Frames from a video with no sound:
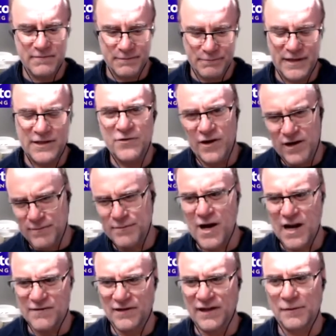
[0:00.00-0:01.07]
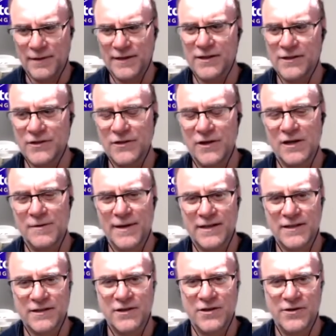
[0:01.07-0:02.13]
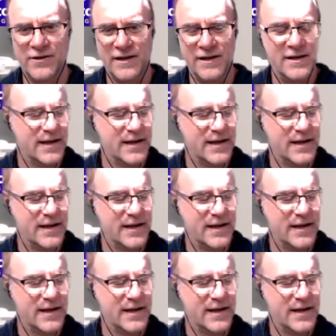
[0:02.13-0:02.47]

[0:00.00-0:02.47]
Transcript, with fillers: Bitcoin, I'm kind of a little bit concerned about security.